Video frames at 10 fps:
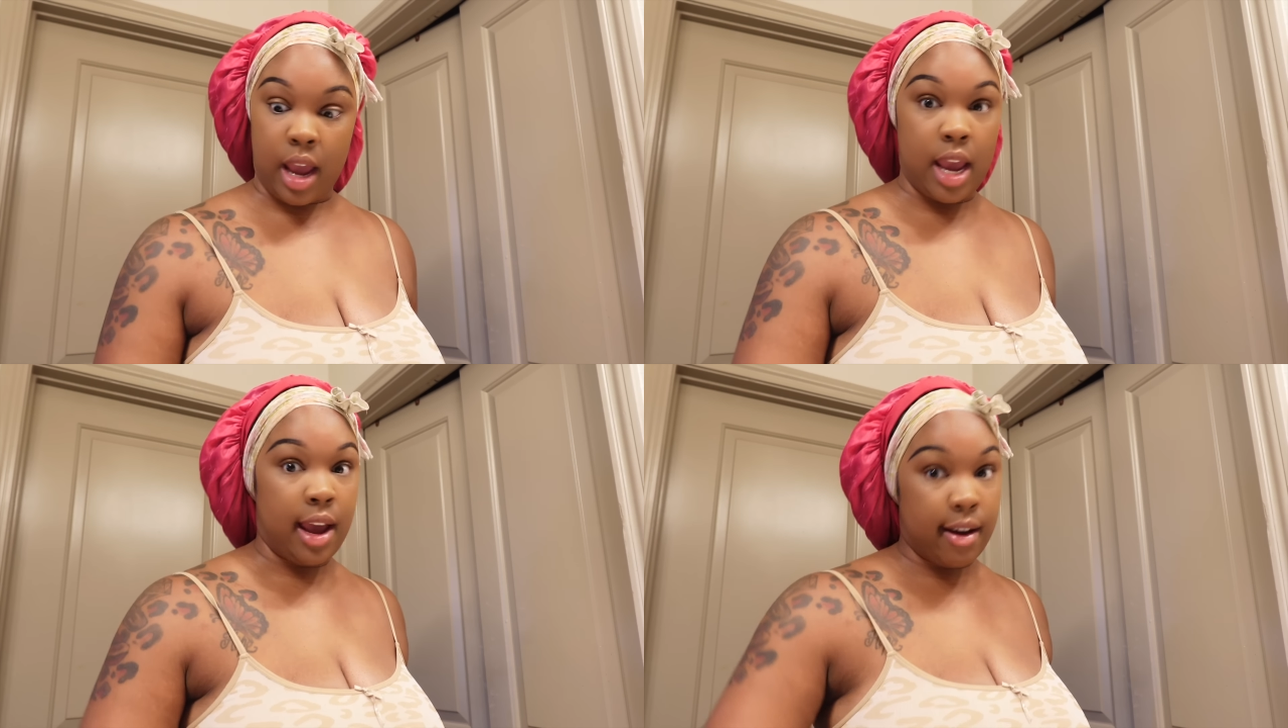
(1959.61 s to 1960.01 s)

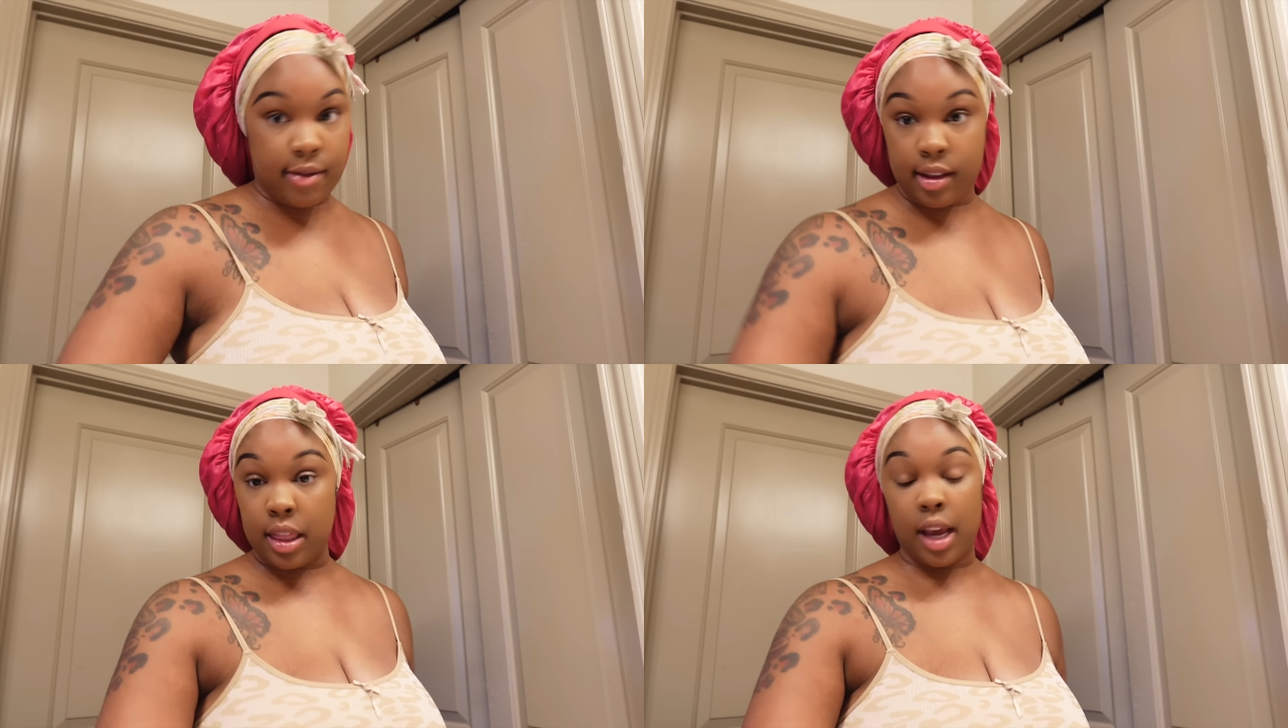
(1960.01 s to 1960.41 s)

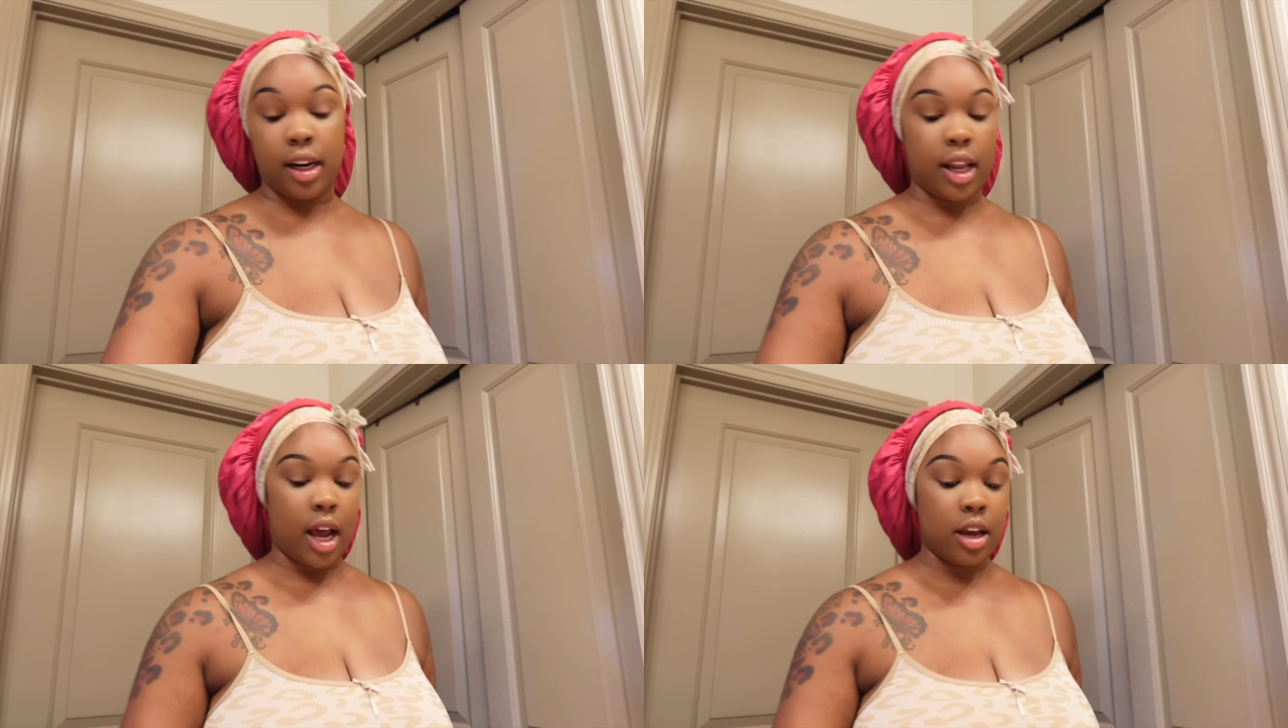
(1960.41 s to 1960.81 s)

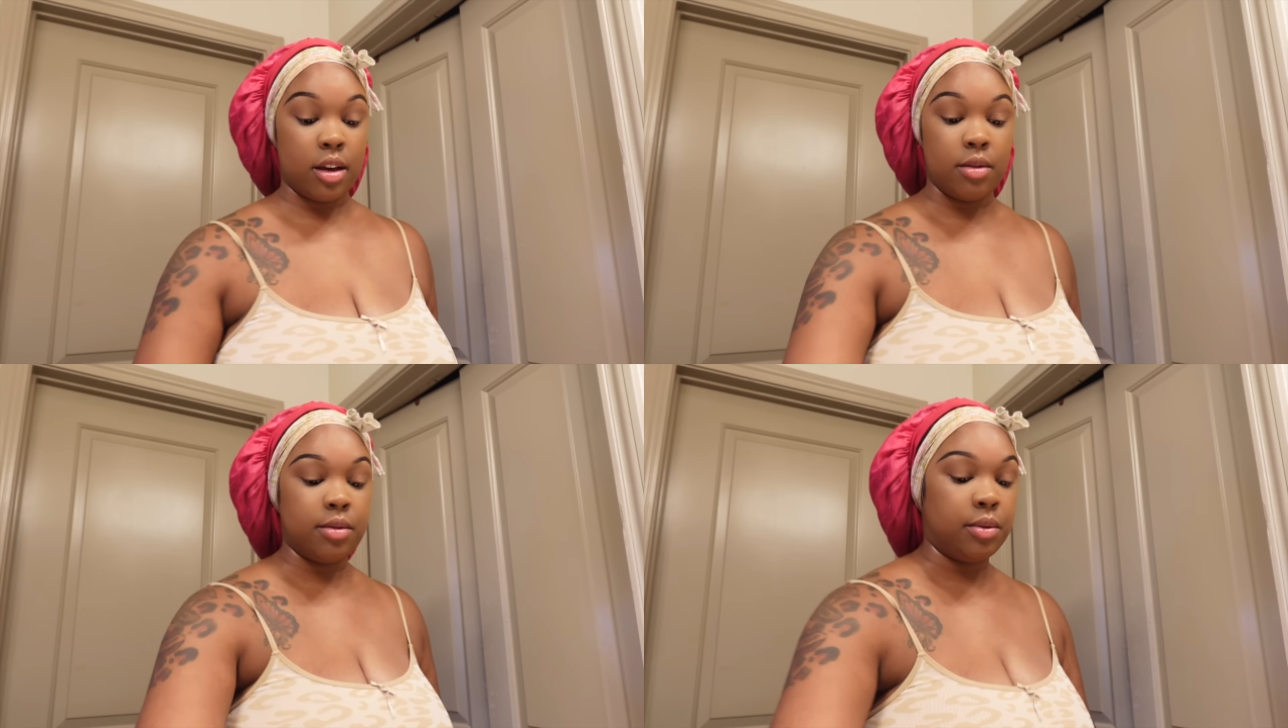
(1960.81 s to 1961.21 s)
everything that I
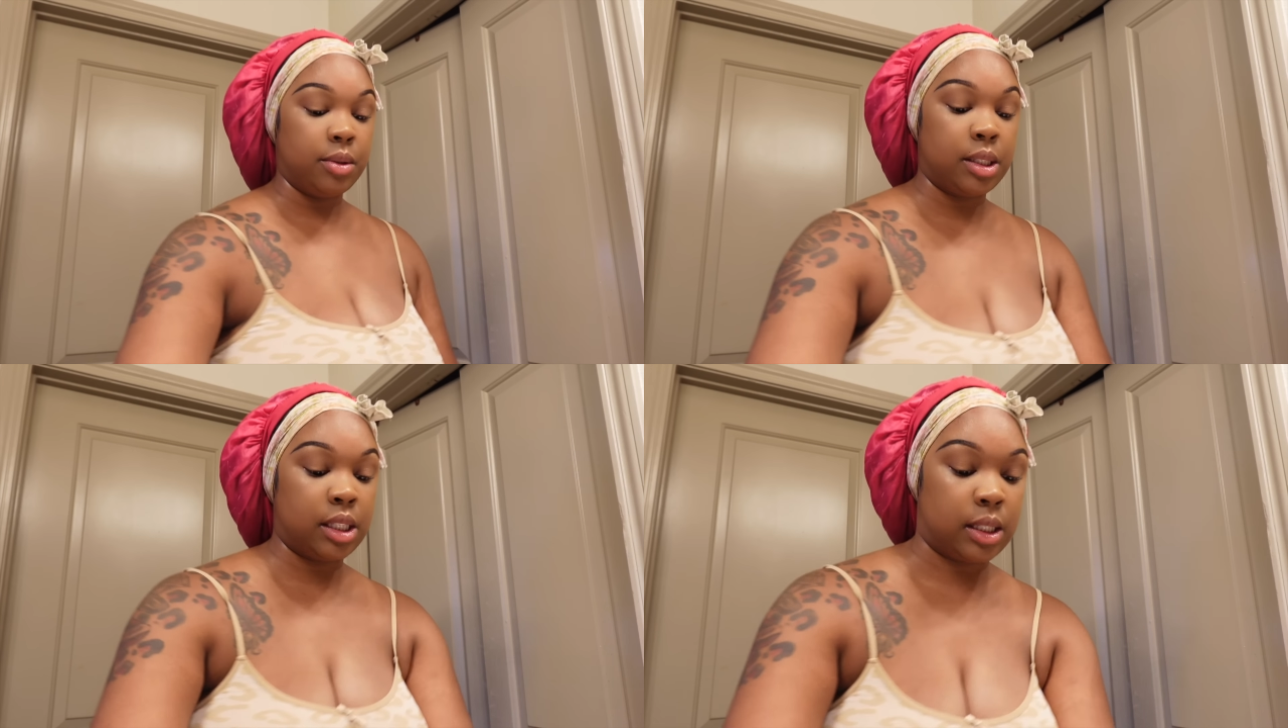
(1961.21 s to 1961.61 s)

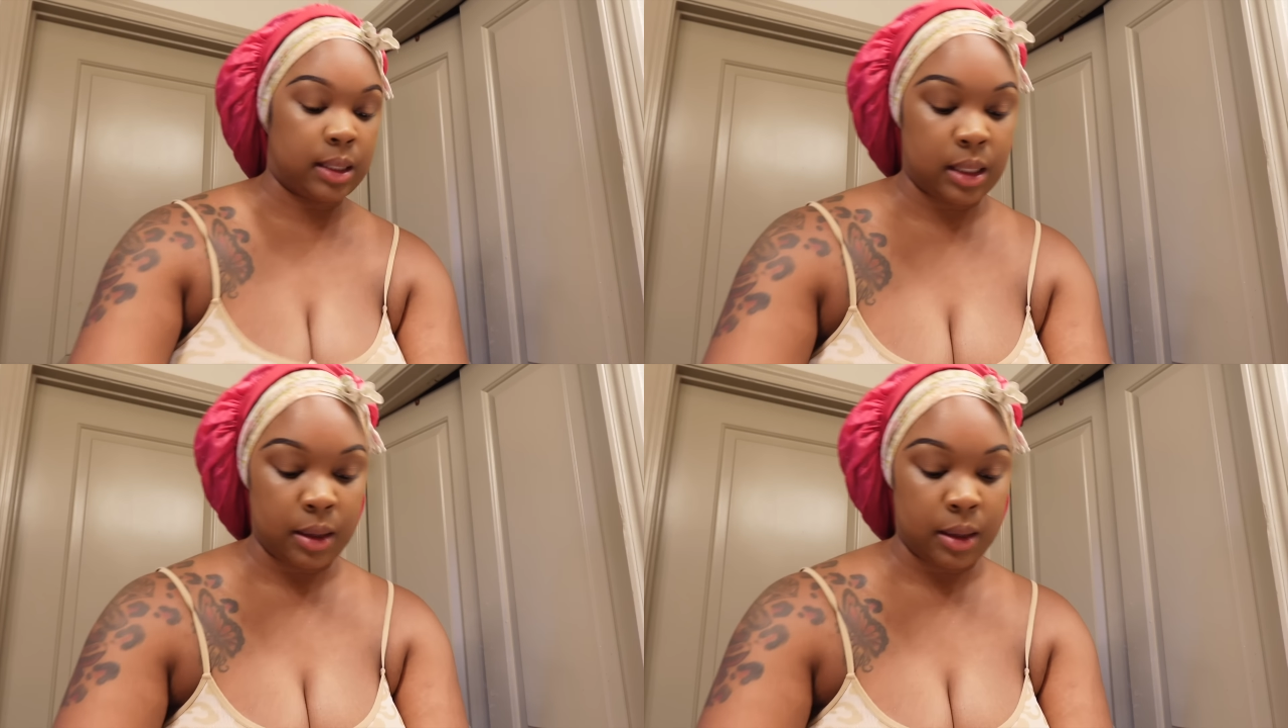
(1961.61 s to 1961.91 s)
use